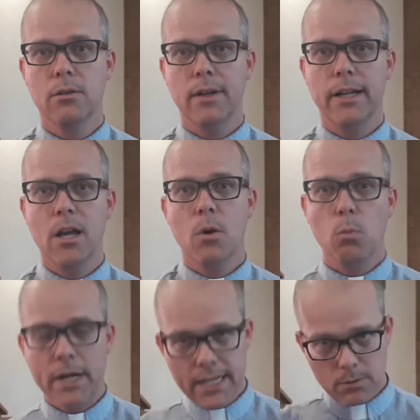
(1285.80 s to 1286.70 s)
Right?
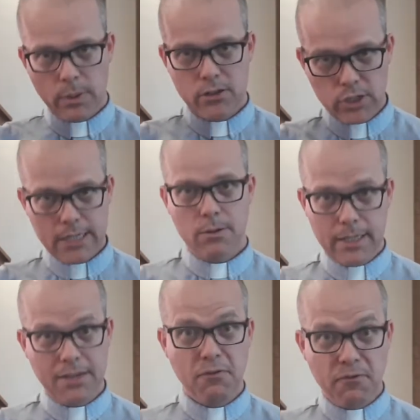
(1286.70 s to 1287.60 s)
When, when, G,
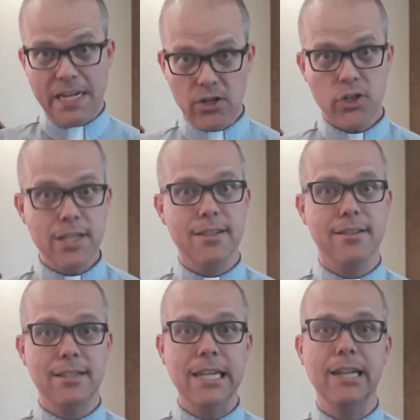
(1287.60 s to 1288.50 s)
when he
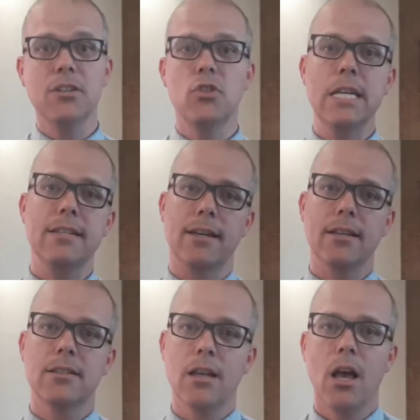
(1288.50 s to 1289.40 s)
finishes seeing
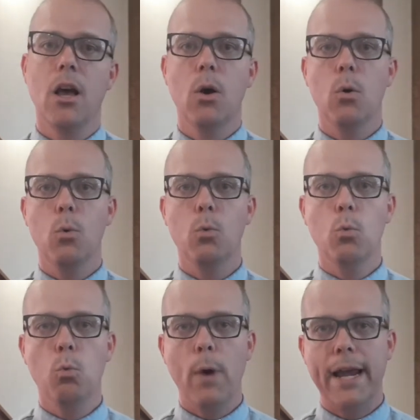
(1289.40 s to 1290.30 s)
Jesus,
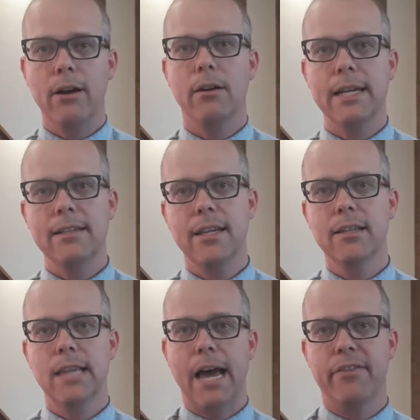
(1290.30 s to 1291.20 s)
where is he
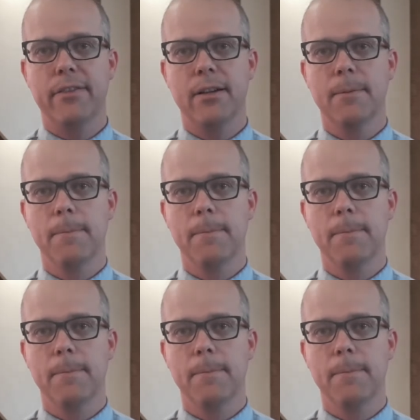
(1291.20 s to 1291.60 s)
left?